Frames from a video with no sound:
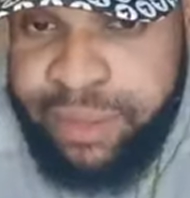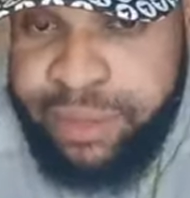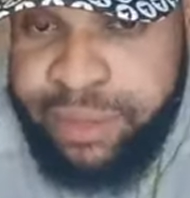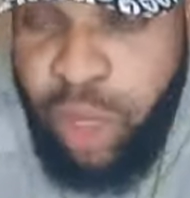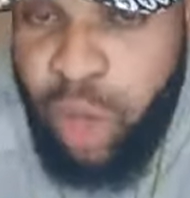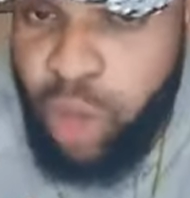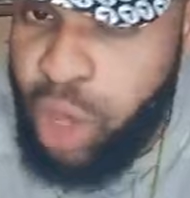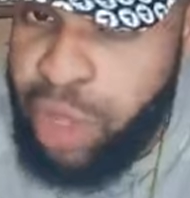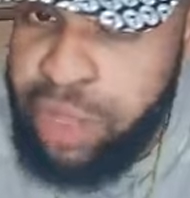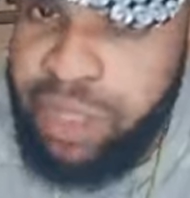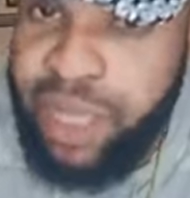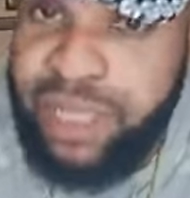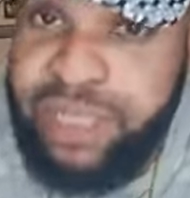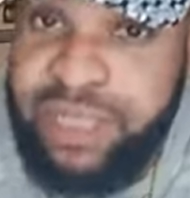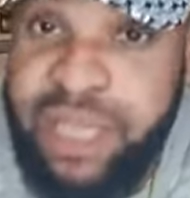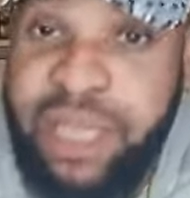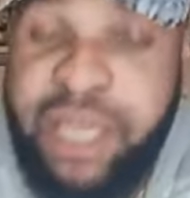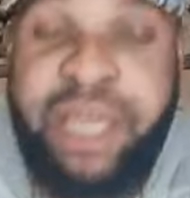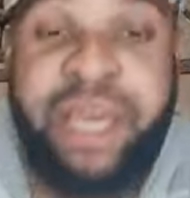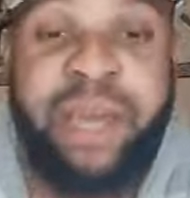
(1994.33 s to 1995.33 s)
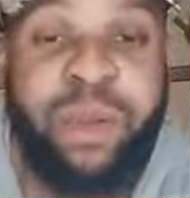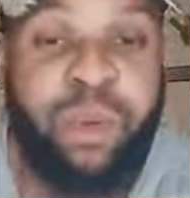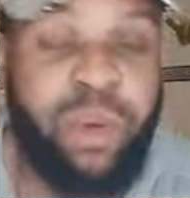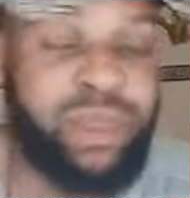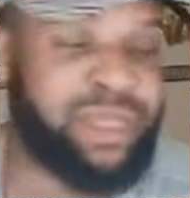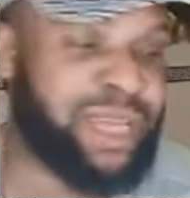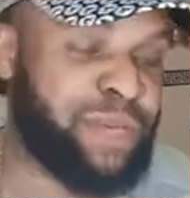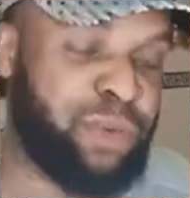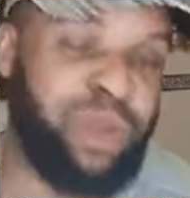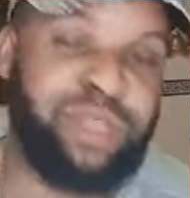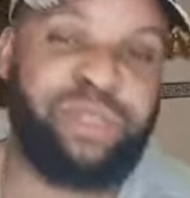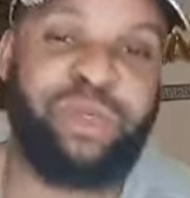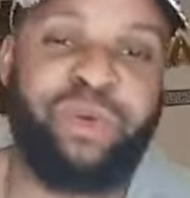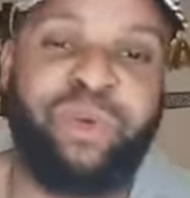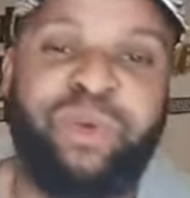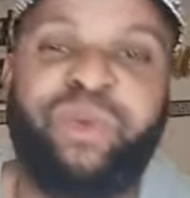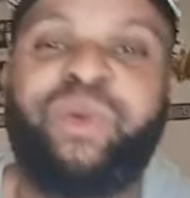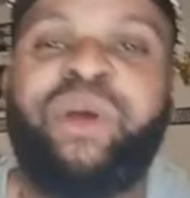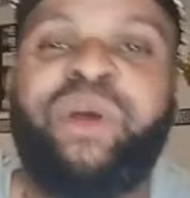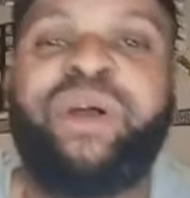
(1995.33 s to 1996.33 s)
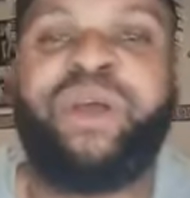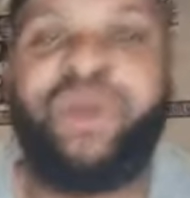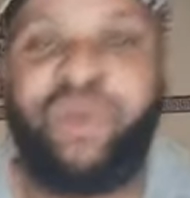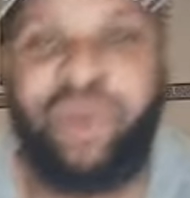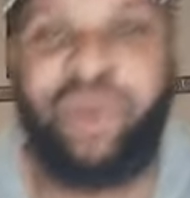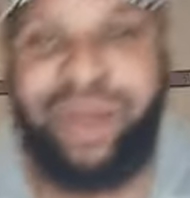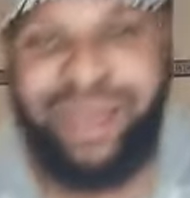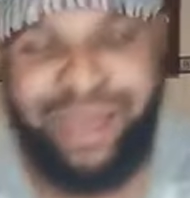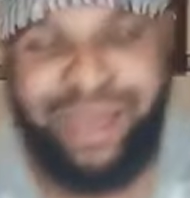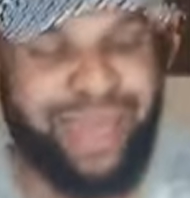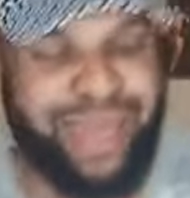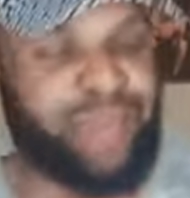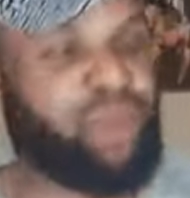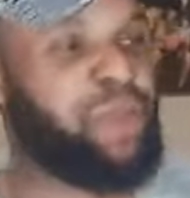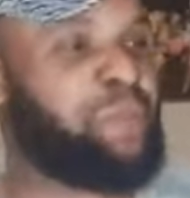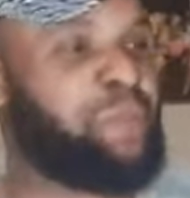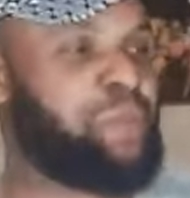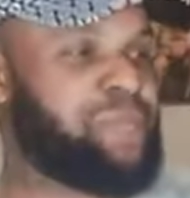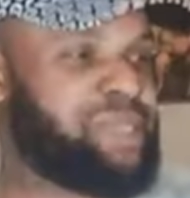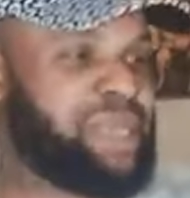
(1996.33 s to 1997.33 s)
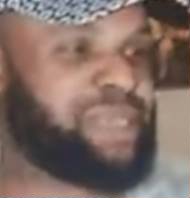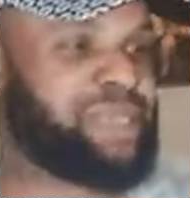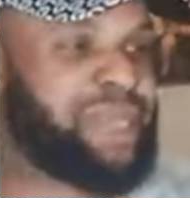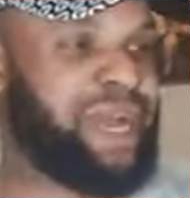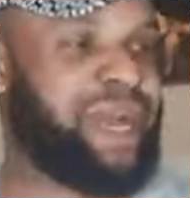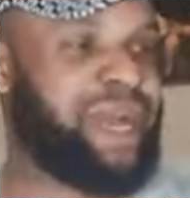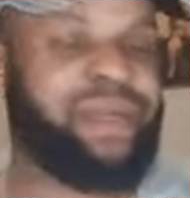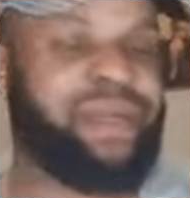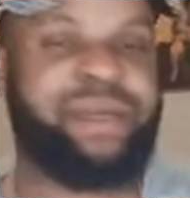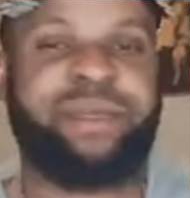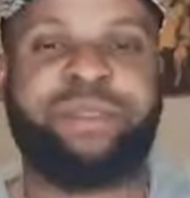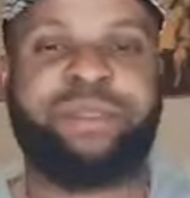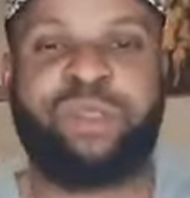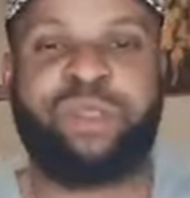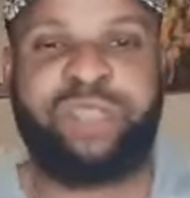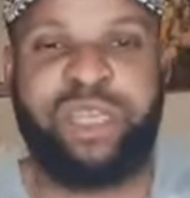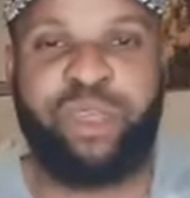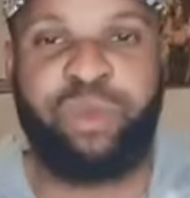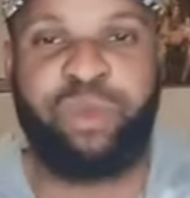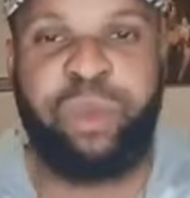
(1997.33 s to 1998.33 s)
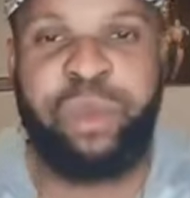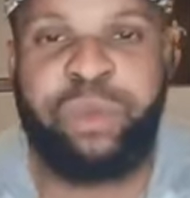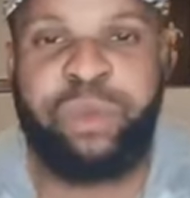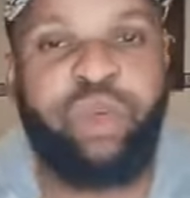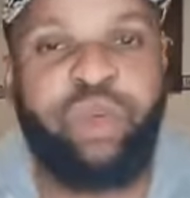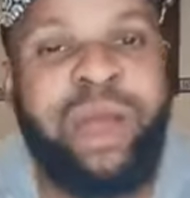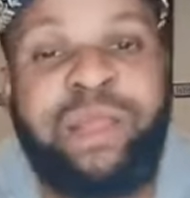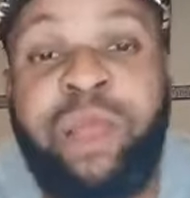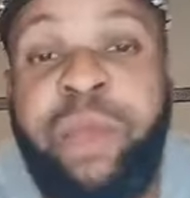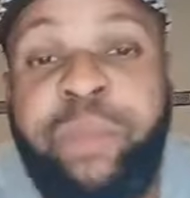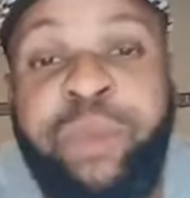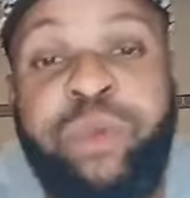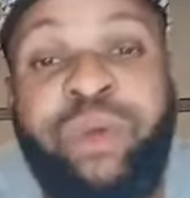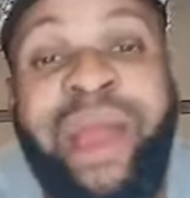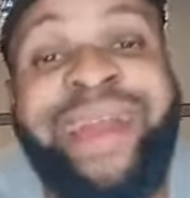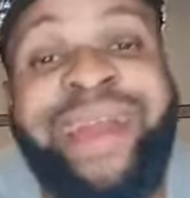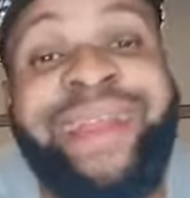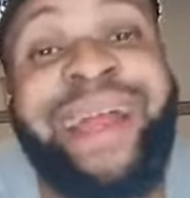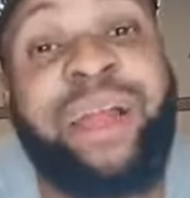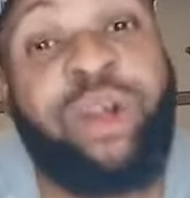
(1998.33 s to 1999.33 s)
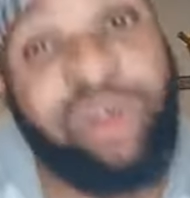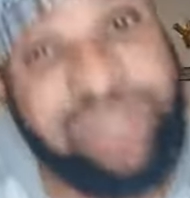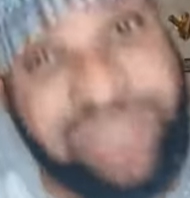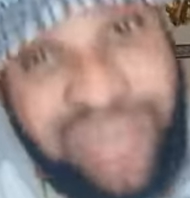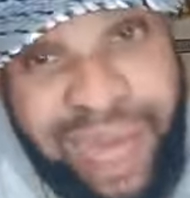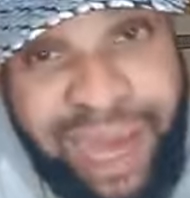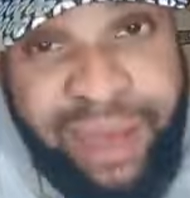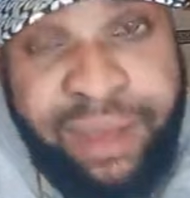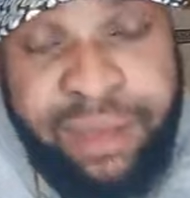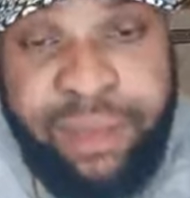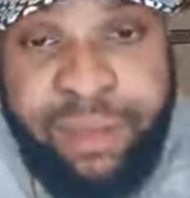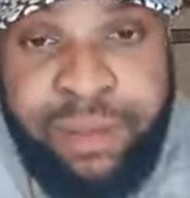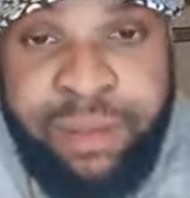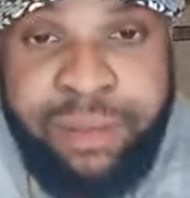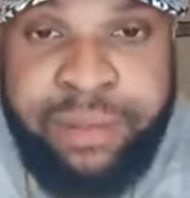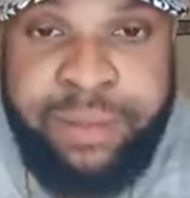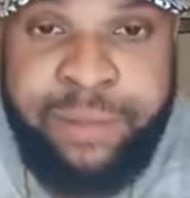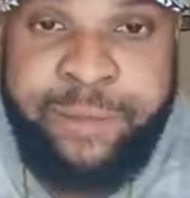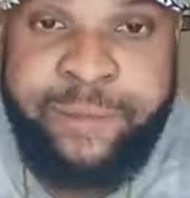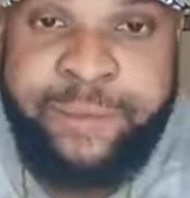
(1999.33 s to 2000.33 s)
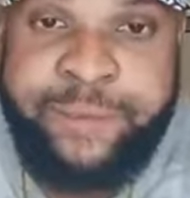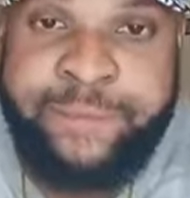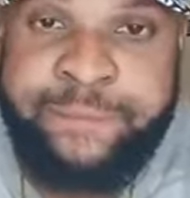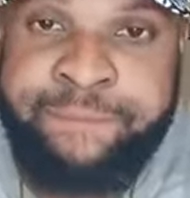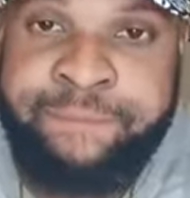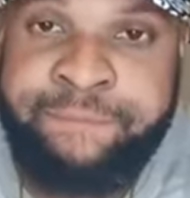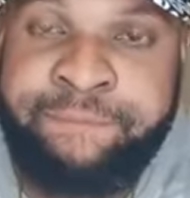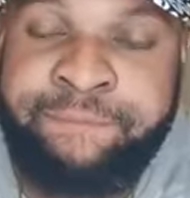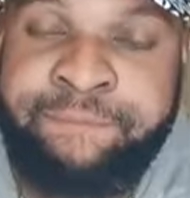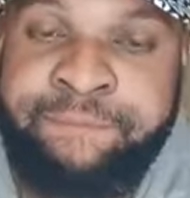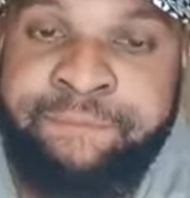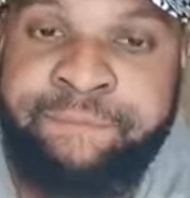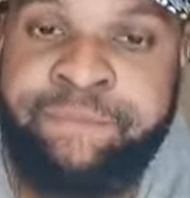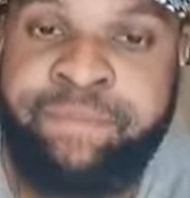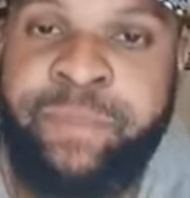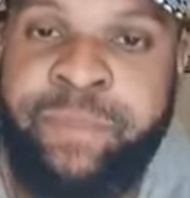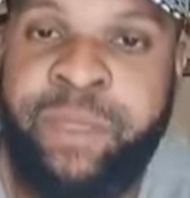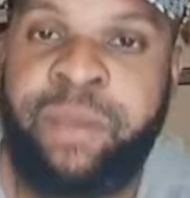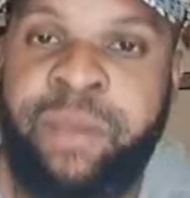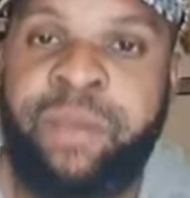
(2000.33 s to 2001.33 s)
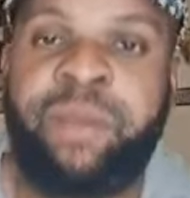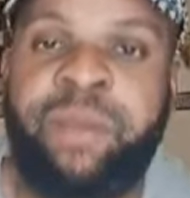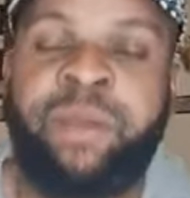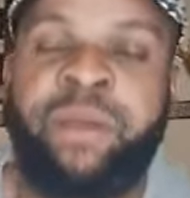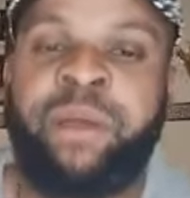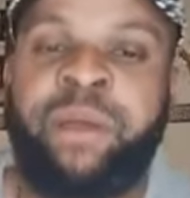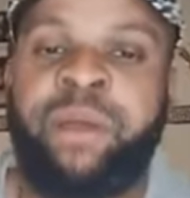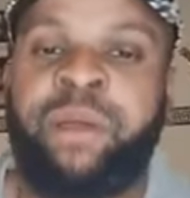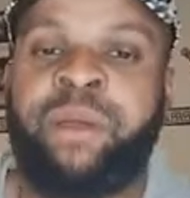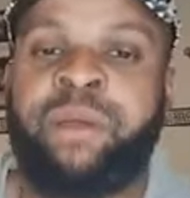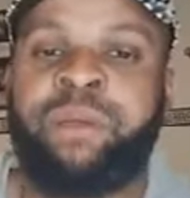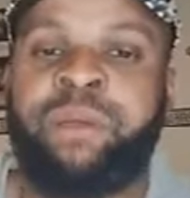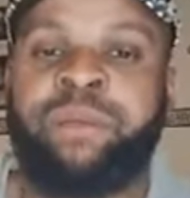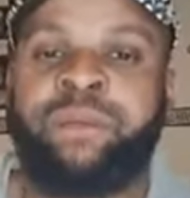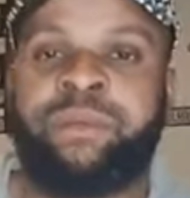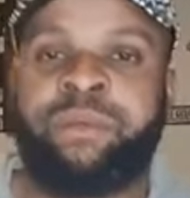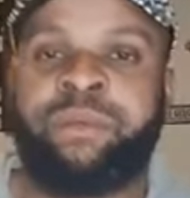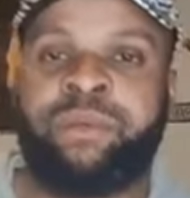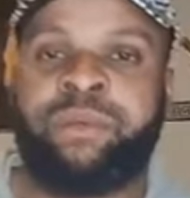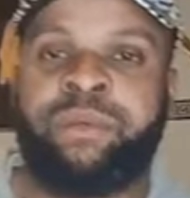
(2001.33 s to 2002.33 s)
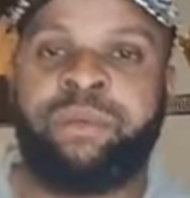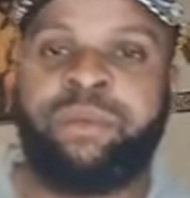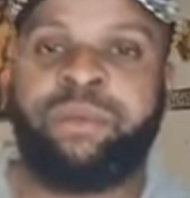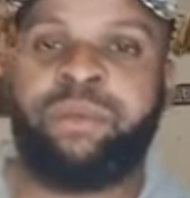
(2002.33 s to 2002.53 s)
They'll call you and say, what are you a presenter? You say you are a recorder. When I record you, you're AKP.